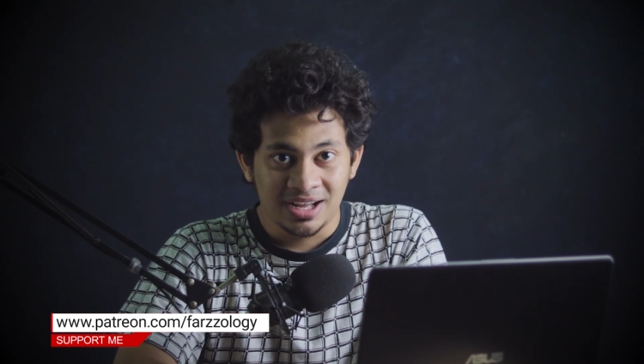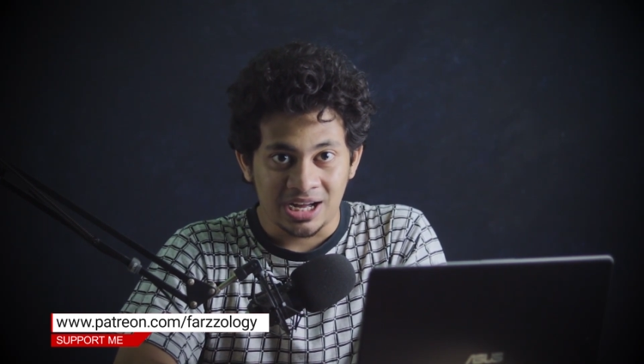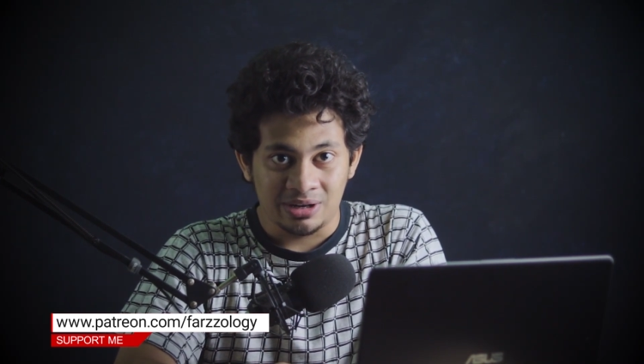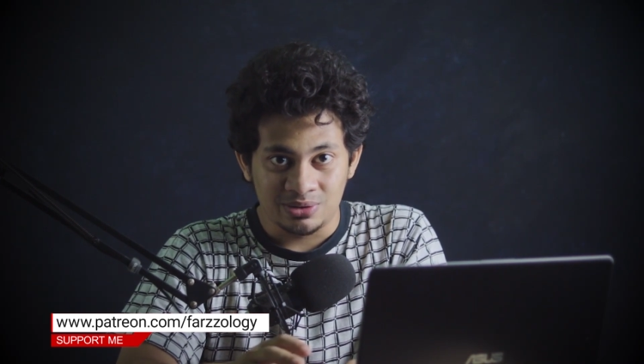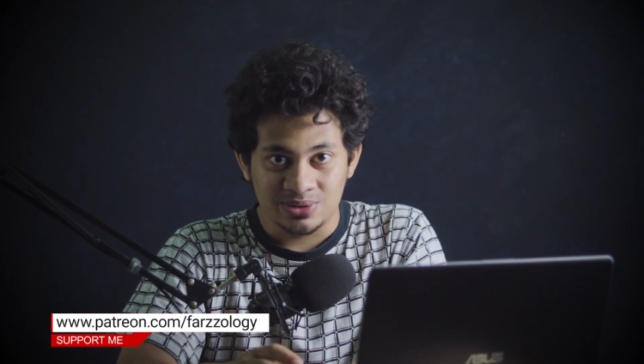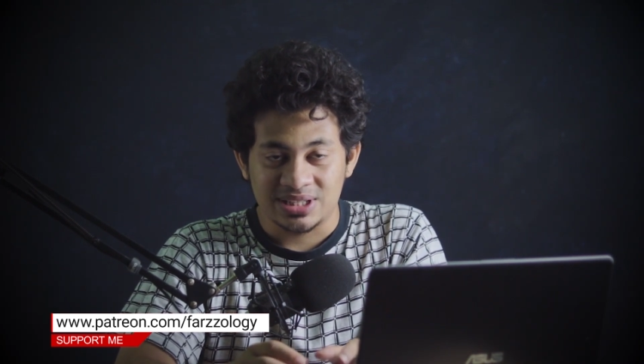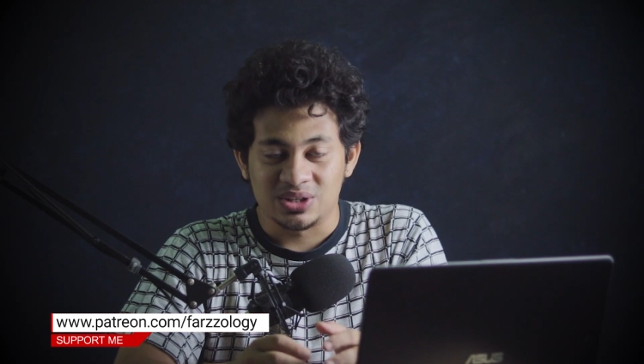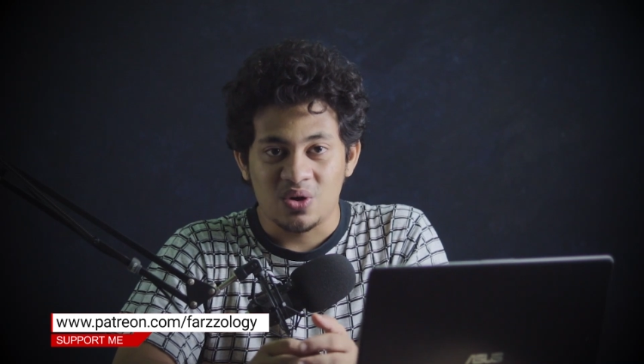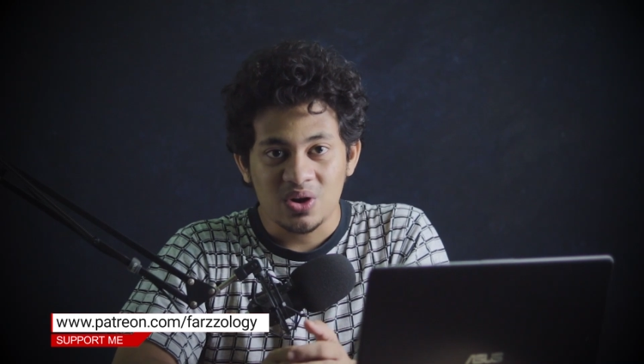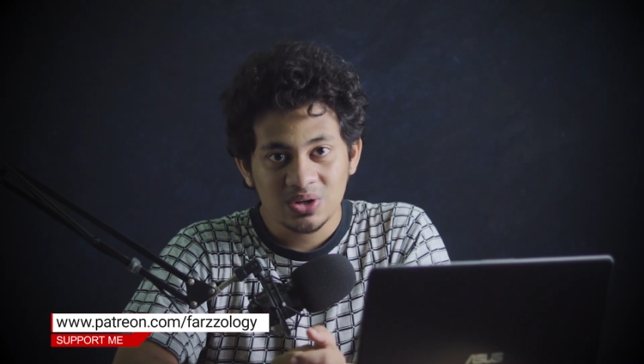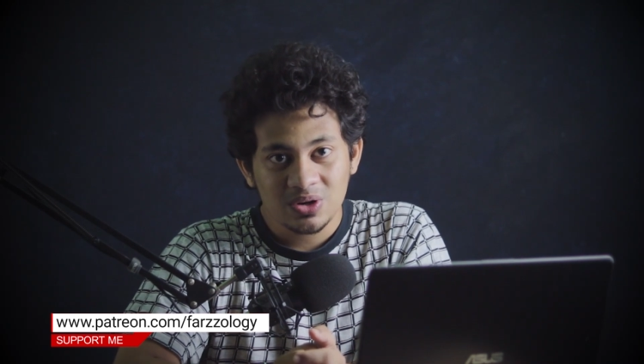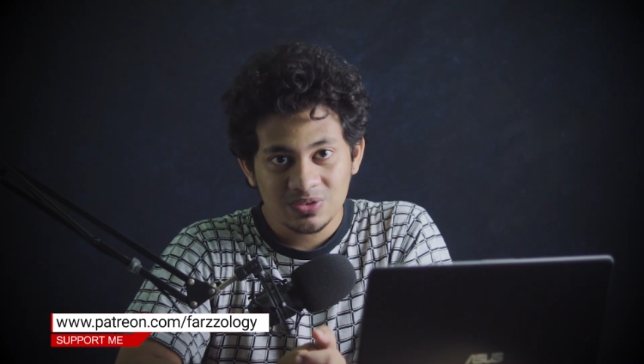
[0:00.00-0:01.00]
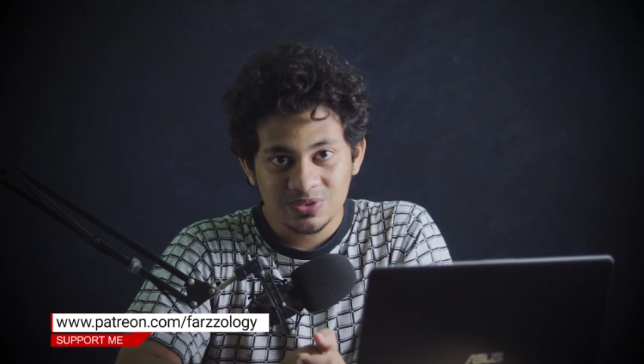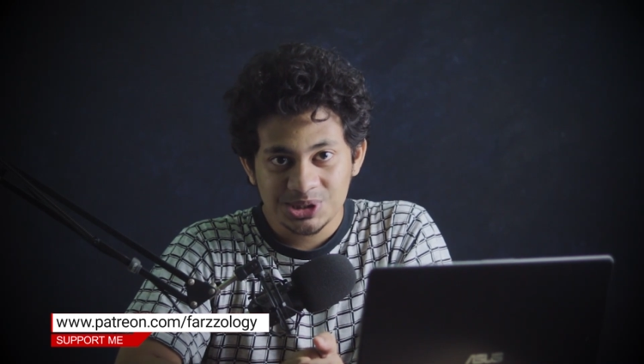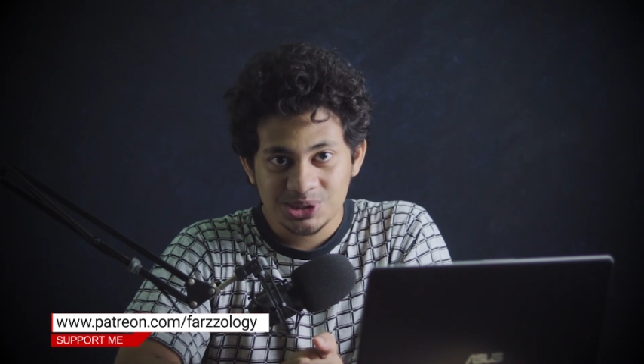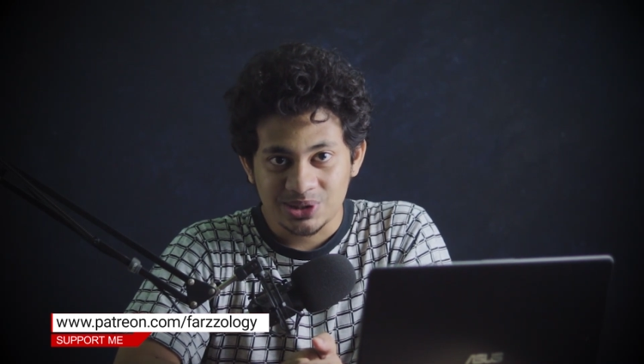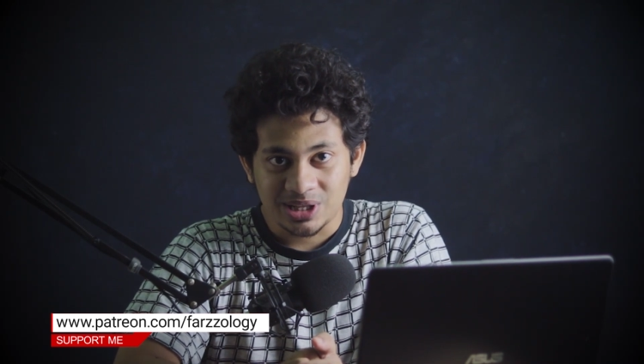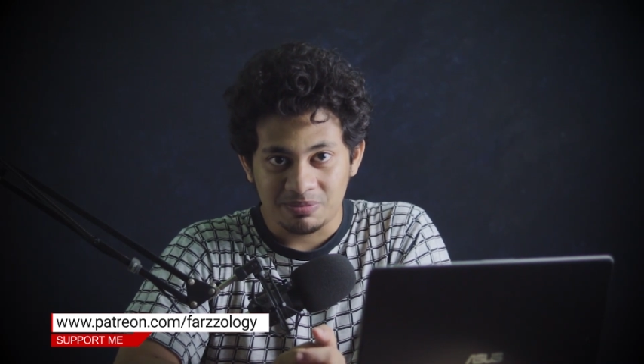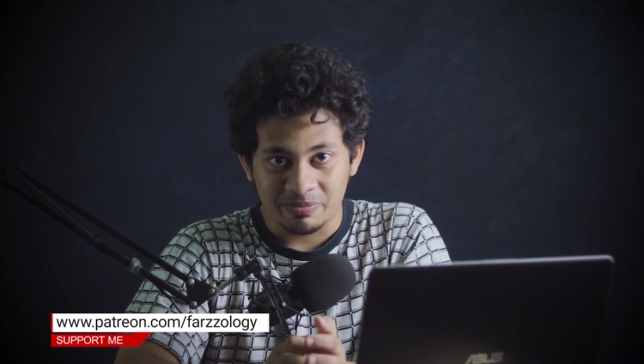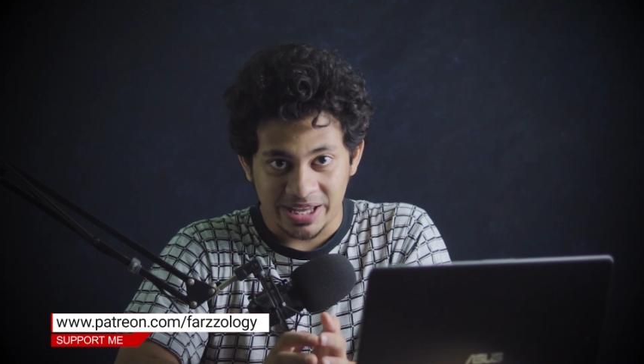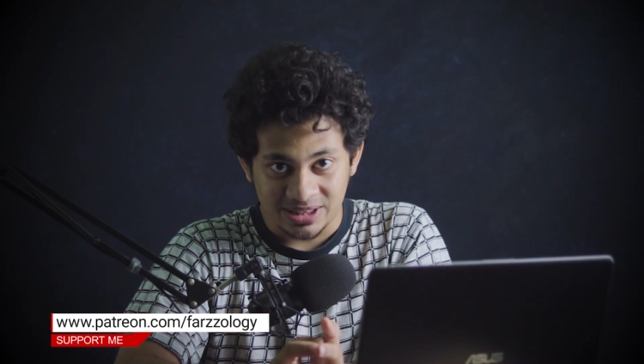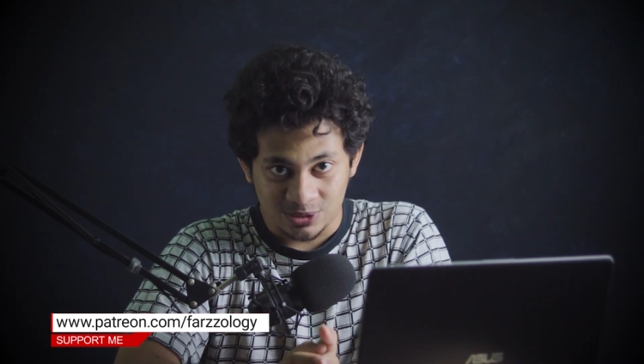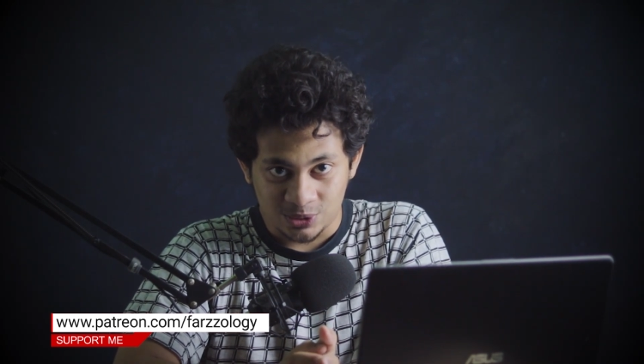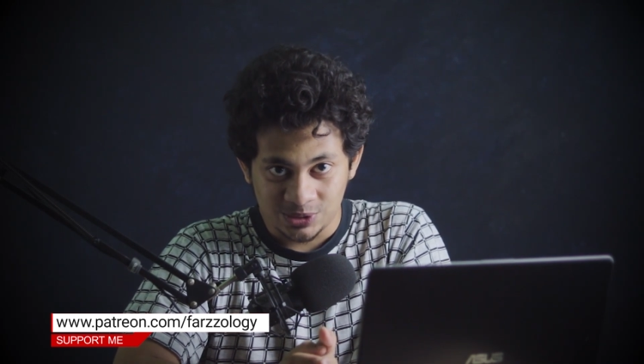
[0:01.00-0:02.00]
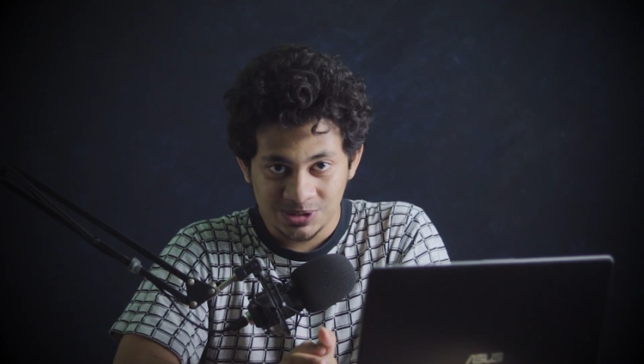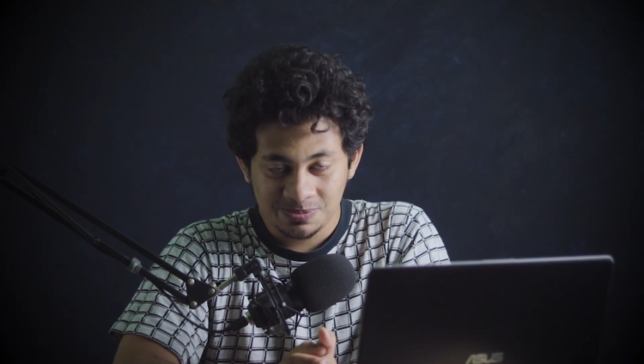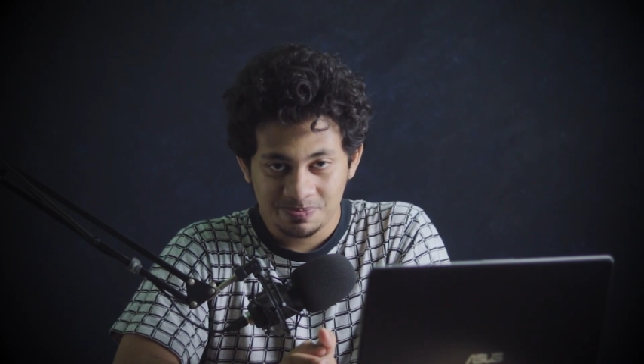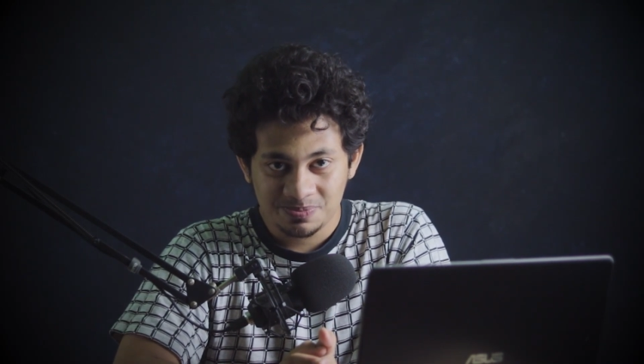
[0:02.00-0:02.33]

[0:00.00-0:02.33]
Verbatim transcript: I'll use a non-conventional method